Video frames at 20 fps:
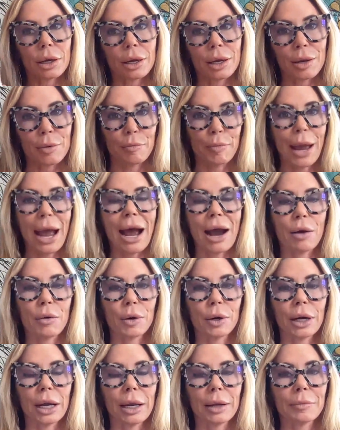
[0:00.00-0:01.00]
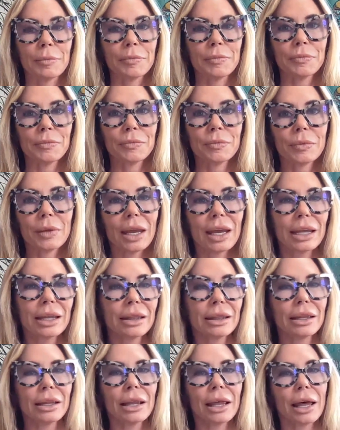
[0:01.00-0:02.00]
empowering.
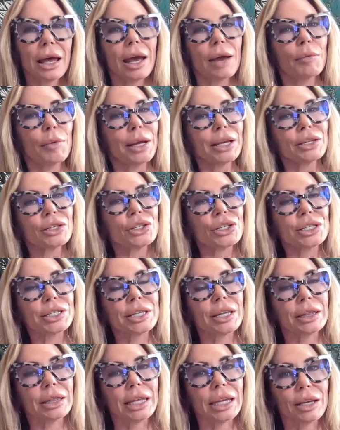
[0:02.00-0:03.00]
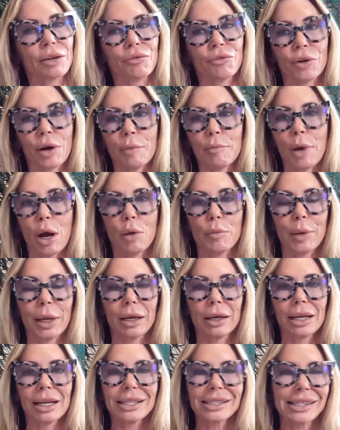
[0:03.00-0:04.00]
And I want you just to think for a
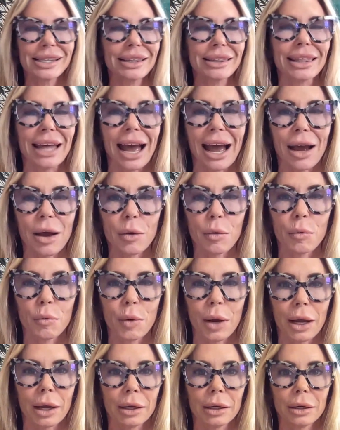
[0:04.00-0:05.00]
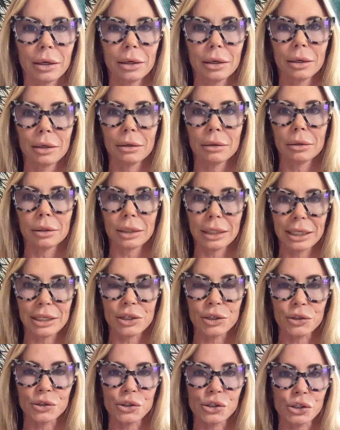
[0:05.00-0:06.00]
moment, isn't that what
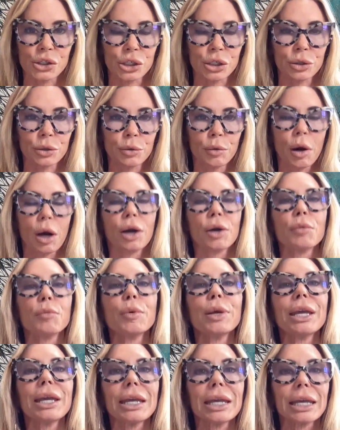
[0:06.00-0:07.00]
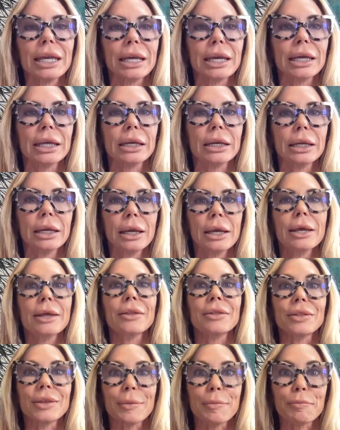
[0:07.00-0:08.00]
leaders do? Aren't we in
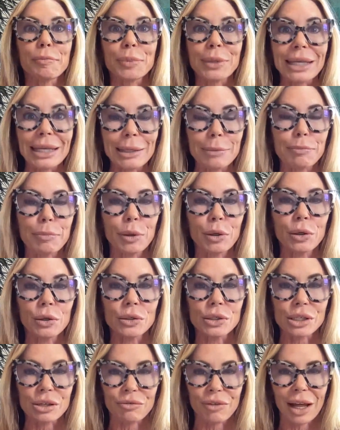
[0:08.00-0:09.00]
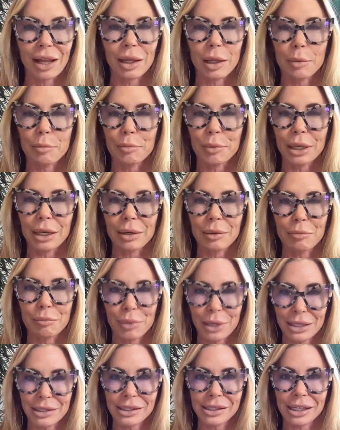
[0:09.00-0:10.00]
the people development
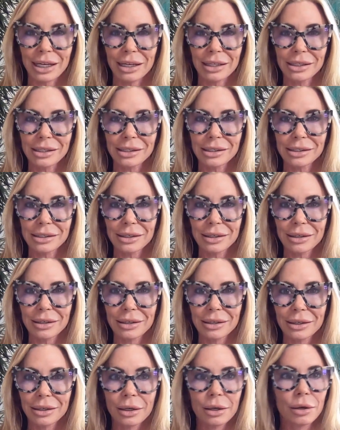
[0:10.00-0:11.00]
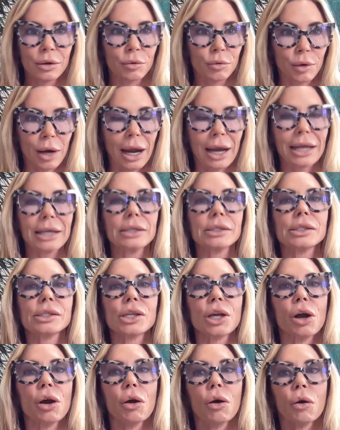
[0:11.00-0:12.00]
business, right?
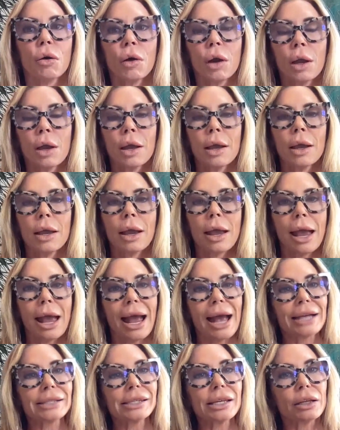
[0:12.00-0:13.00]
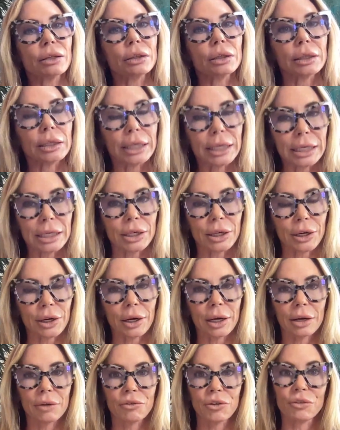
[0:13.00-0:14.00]
So as a leader,
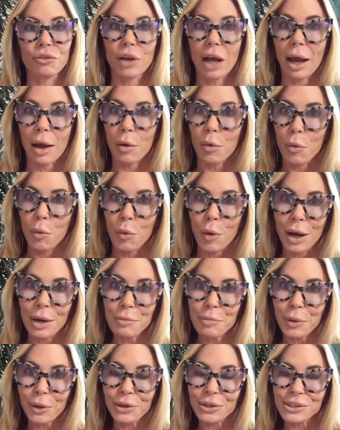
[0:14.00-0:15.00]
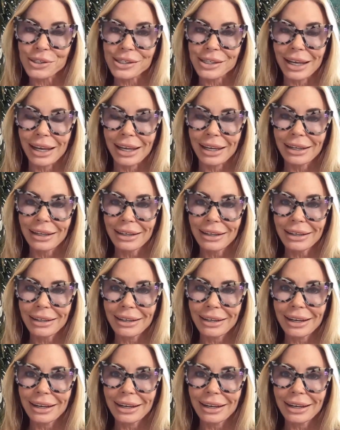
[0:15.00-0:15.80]
and if you've got one person